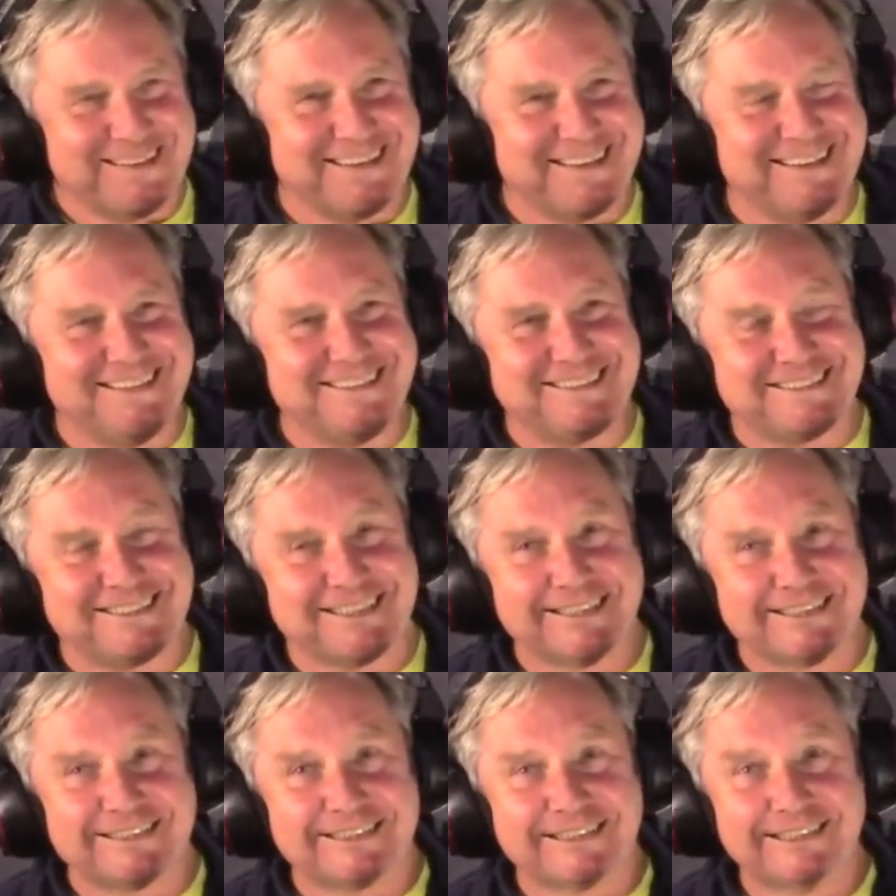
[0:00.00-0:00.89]
is
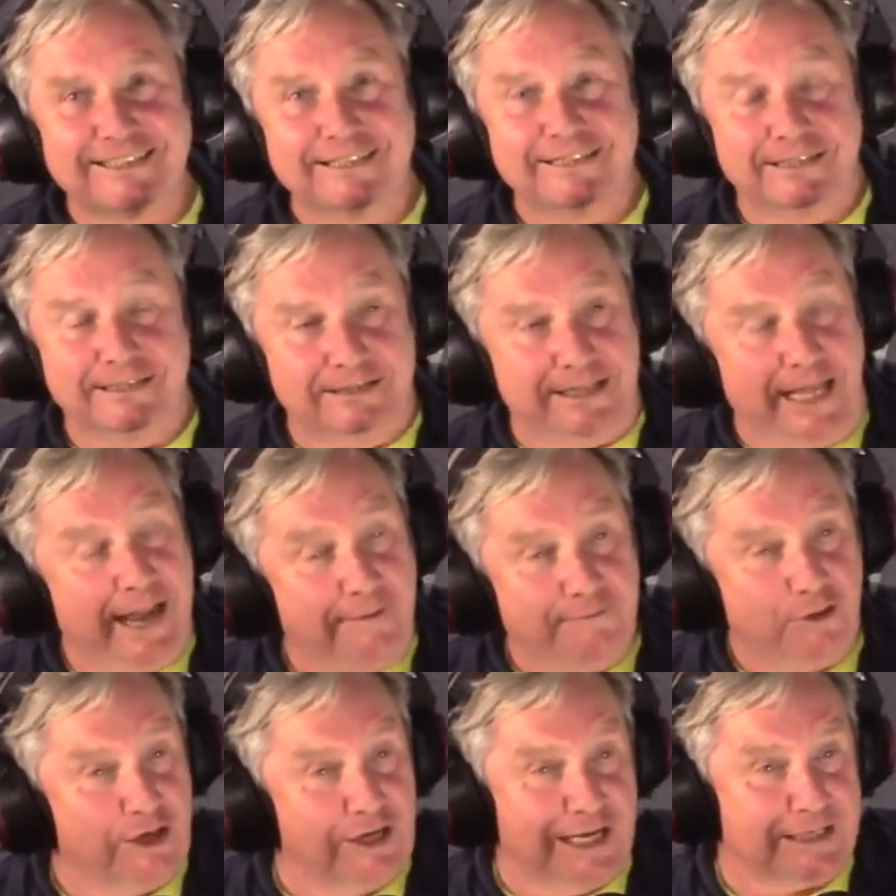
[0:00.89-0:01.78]
that they
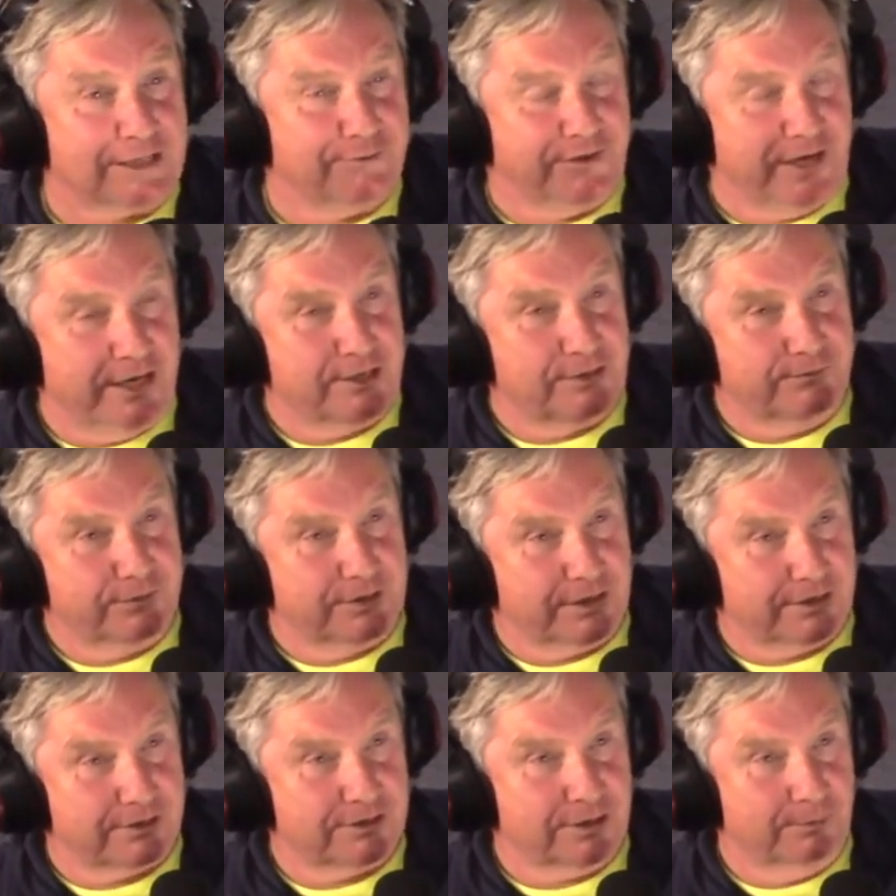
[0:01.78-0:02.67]
haven't got a classification for
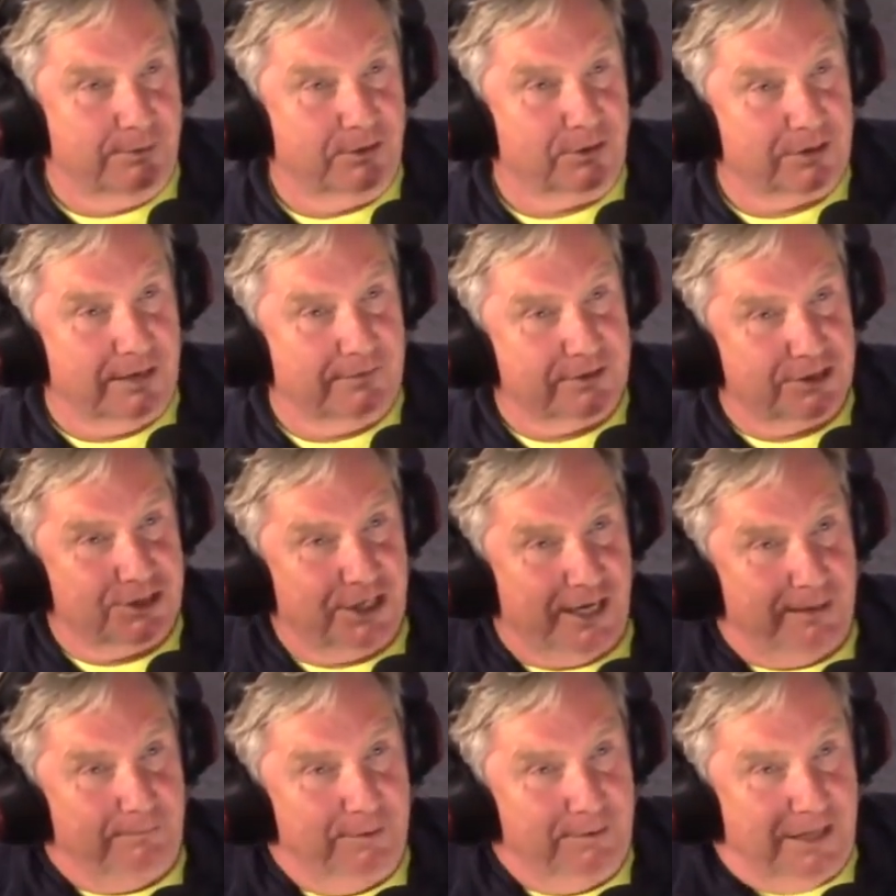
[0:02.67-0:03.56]
this. So we've got to have a
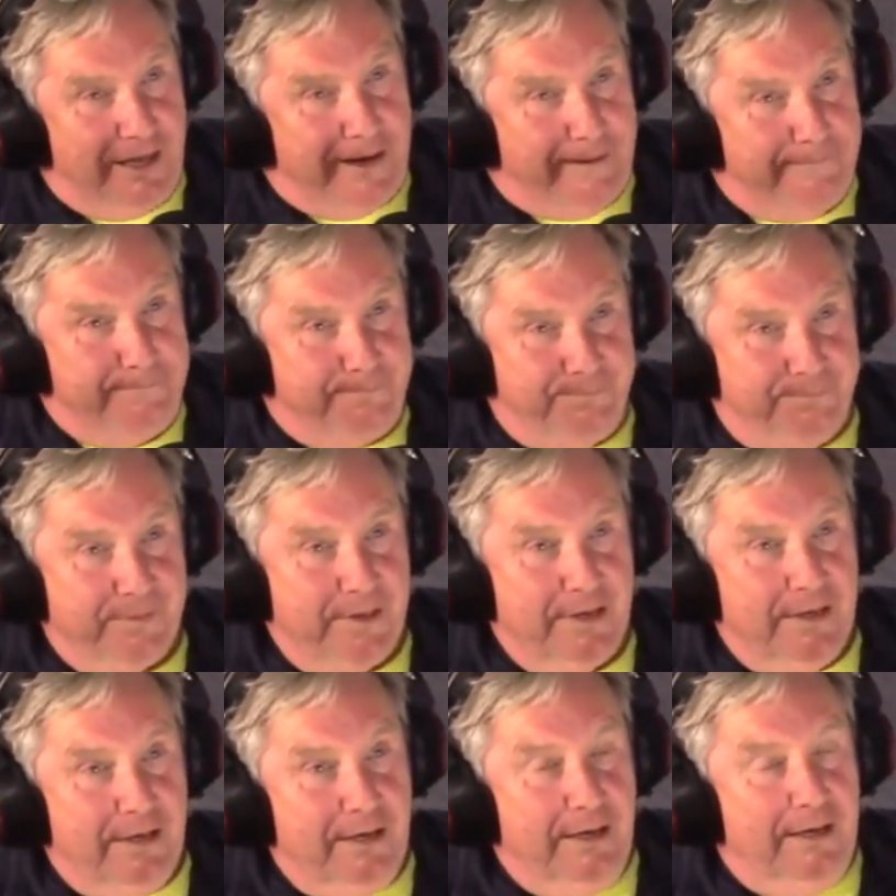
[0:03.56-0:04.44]
chat with them
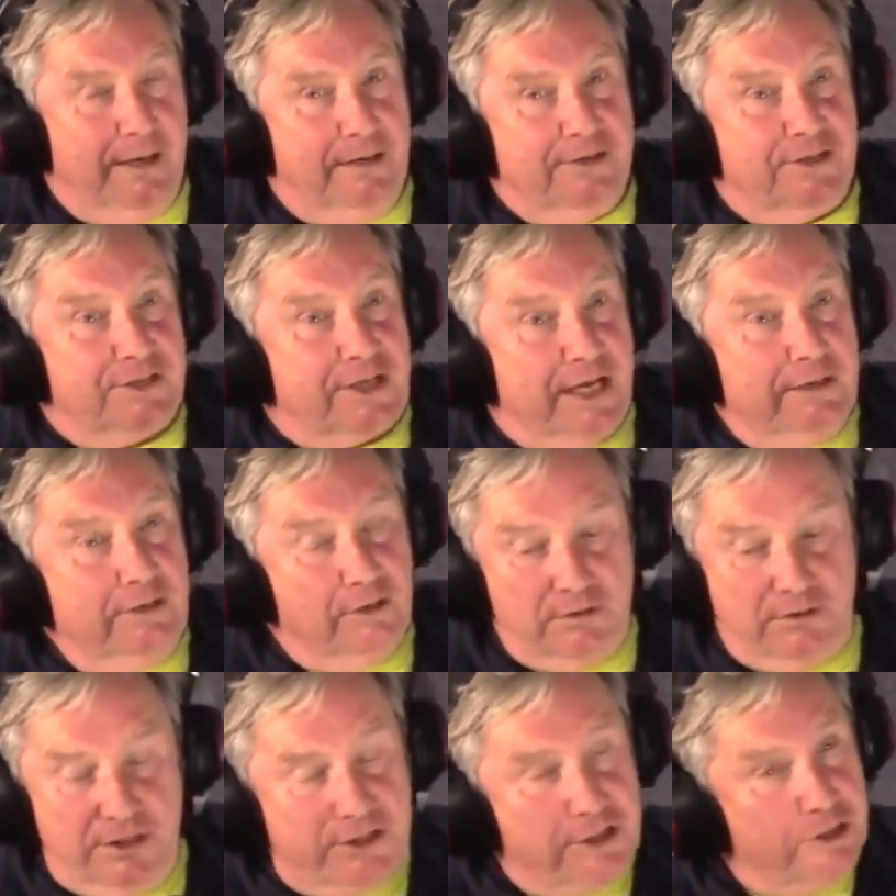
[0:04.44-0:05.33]
to say,
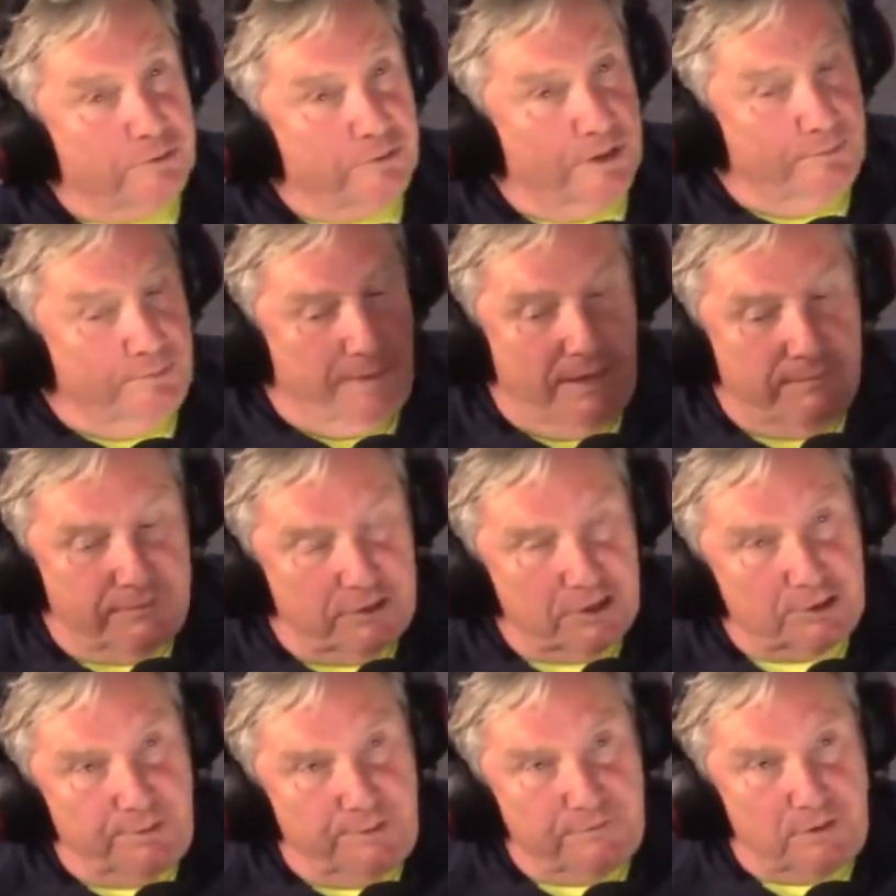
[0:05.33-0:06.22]
look, this is the
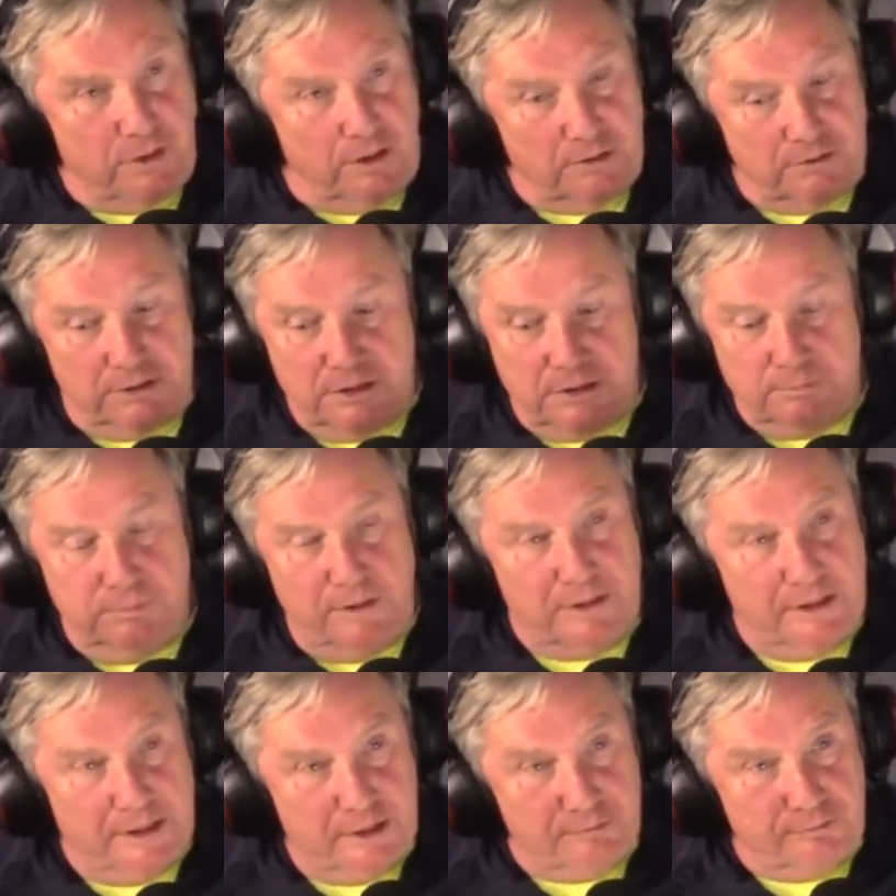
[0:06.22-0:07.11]
evidence we've got. We
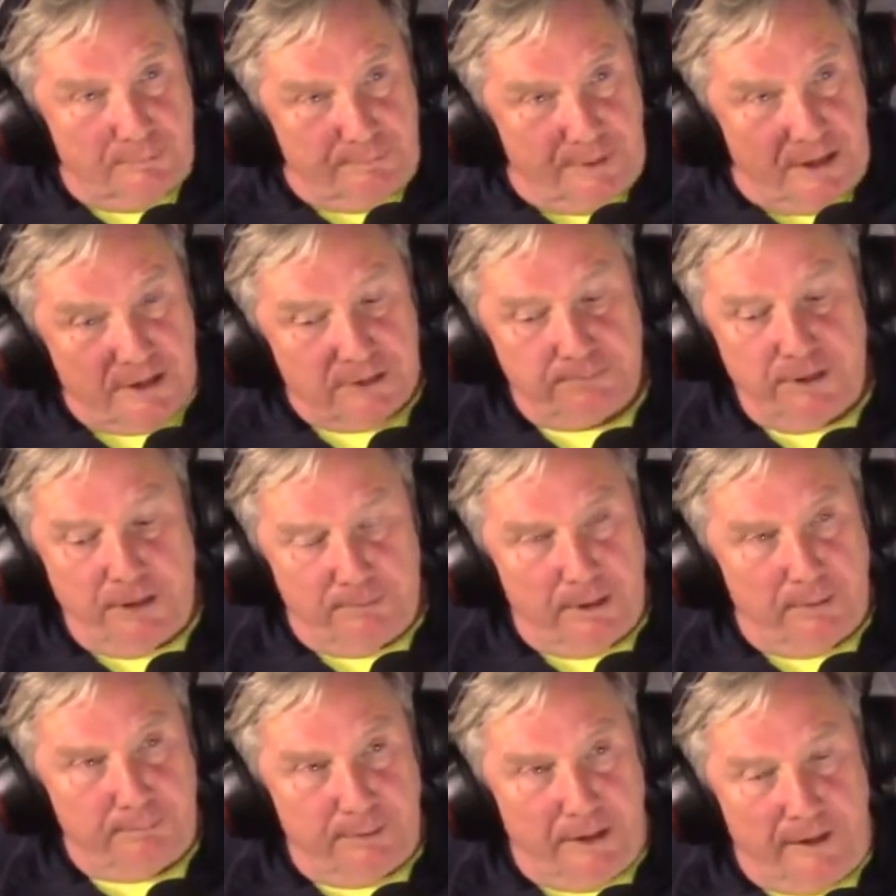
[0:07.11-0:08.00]
think it's robust, blah,
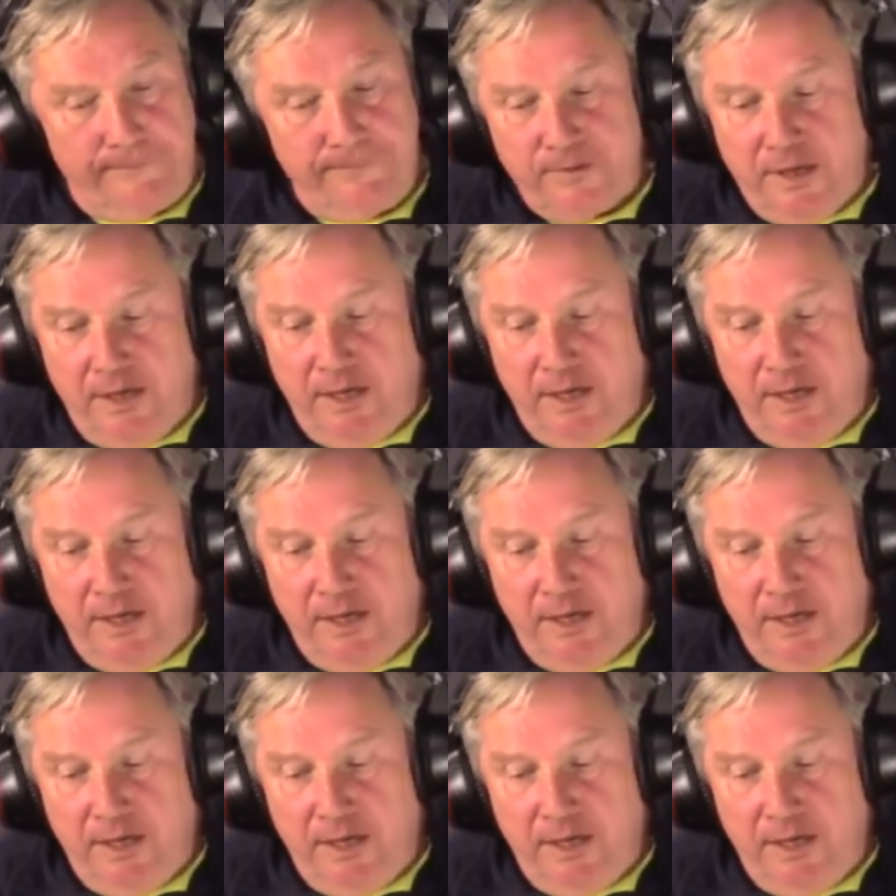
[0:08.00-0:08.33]
blah, blah.